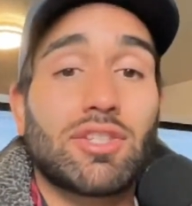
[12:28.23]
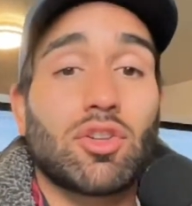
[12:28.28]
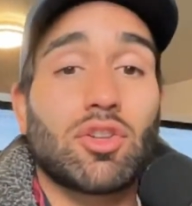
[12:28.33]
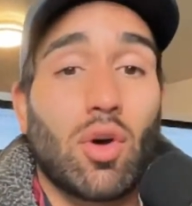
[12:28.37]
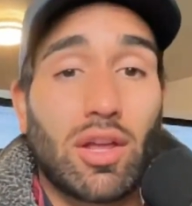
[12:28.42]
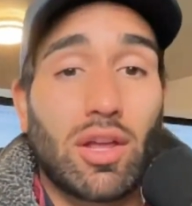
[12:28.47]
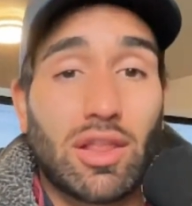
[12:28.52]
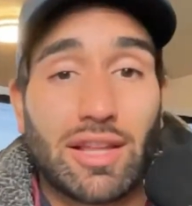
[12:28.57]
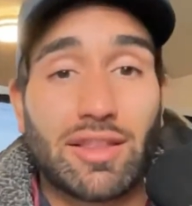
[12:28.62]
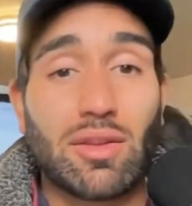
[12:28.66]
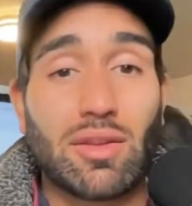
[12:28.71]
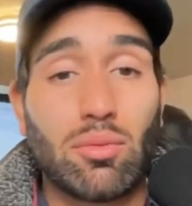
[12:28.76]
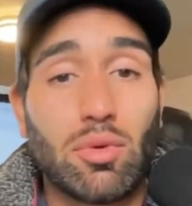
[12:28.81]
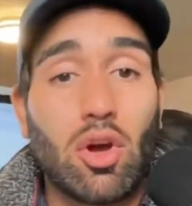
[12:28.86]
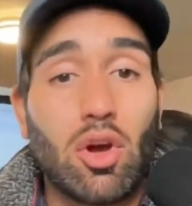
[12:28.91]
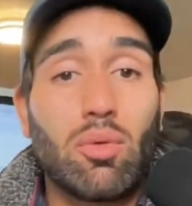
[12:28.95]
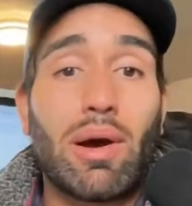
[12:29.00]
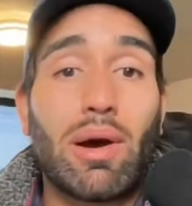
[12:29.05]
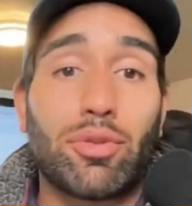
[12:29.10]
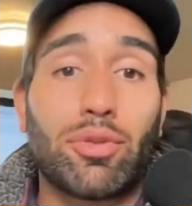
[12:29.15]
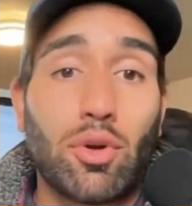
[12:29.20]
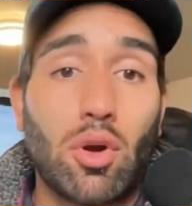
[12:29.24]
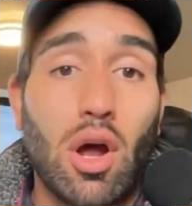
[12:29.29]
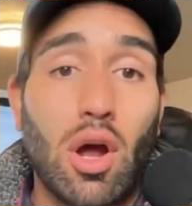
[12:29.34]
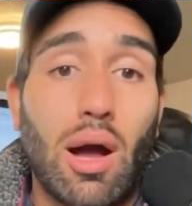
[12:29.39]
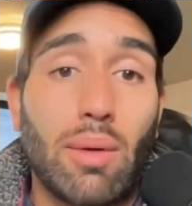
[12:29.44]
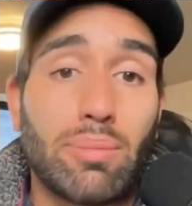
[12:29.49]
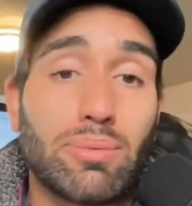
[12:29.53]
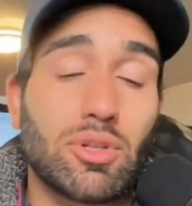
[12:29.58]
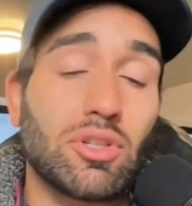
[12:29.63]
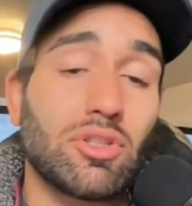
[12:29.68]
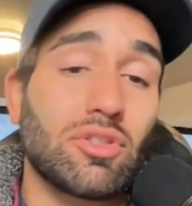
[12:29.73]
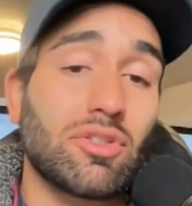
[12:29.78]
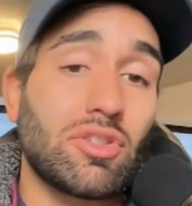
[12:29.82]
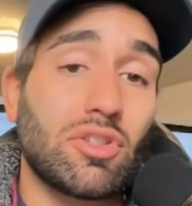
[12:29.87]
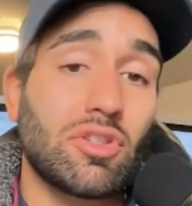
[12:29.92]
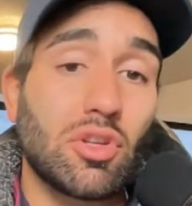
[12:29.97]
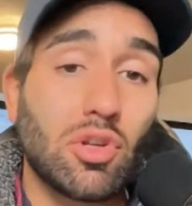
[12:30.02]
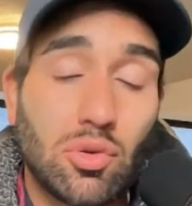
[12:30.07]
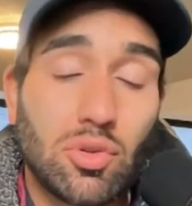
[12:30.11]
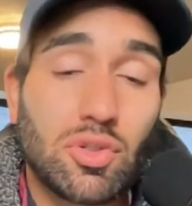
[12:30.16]
So I let them know about their options
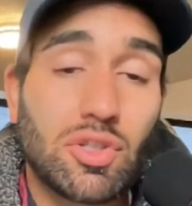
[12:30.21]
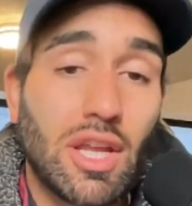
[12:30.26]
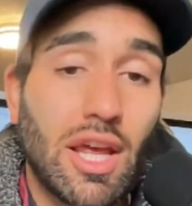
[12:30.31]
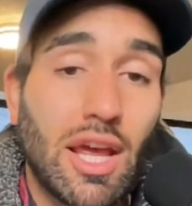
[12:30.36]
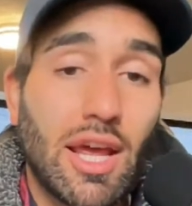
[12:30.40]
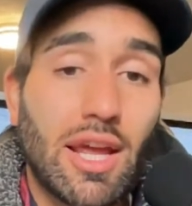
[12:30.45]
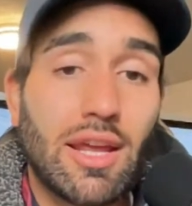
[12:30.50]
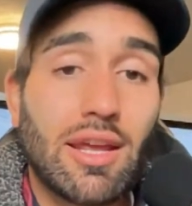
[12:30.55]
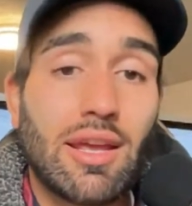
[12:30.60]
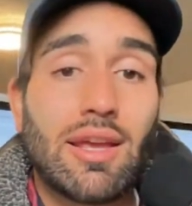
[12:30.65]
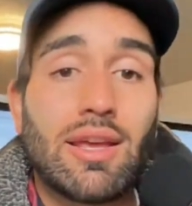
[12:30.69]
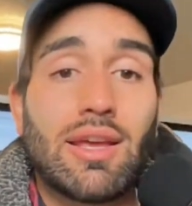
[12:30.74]
to stay.